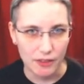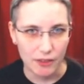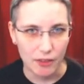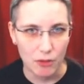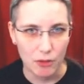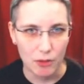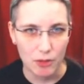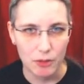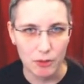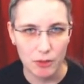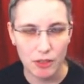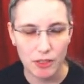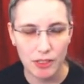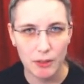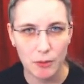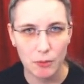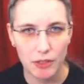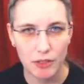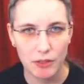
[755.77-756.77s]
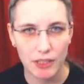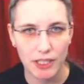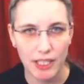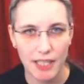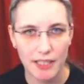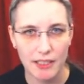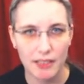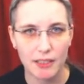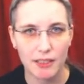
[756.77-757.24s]
So usually what you
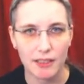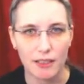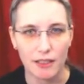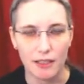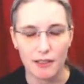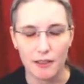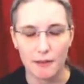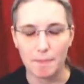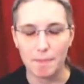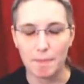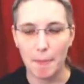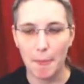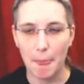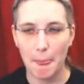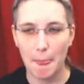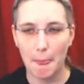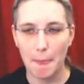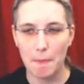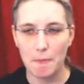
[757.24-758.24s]
get um,